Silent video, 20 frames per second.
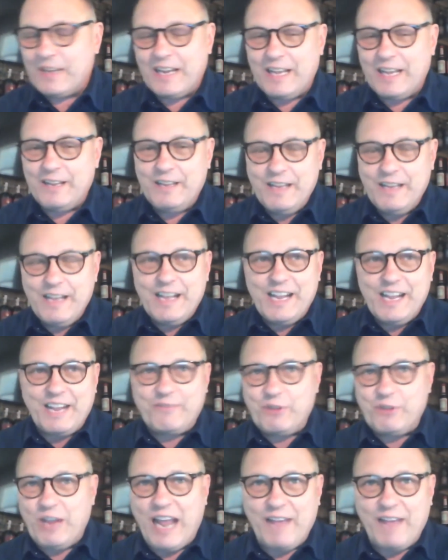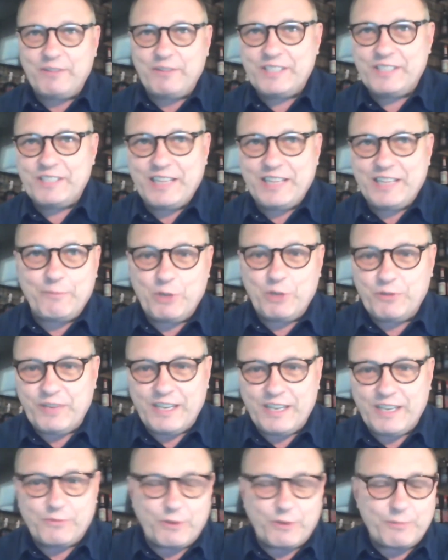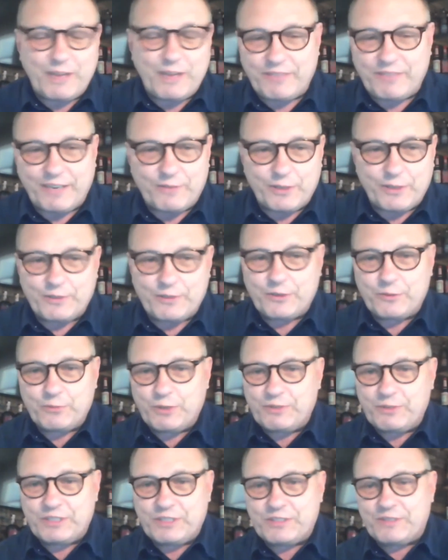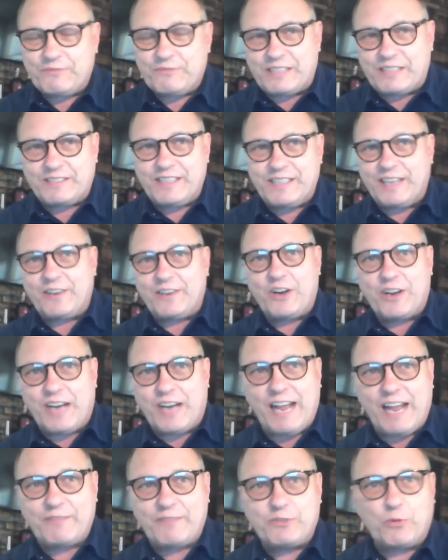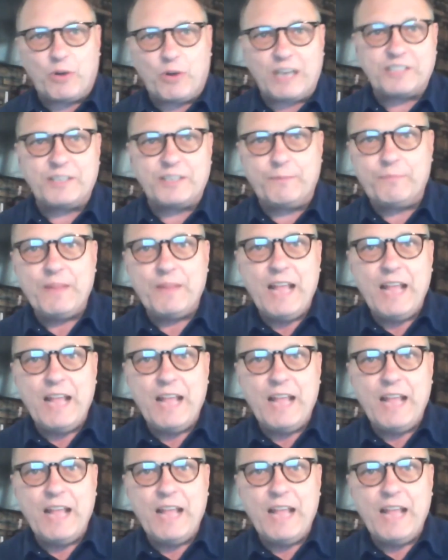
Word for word: If you haven't seen that movie, it's one of my favorite little movies. If I see it on, I have to watch it.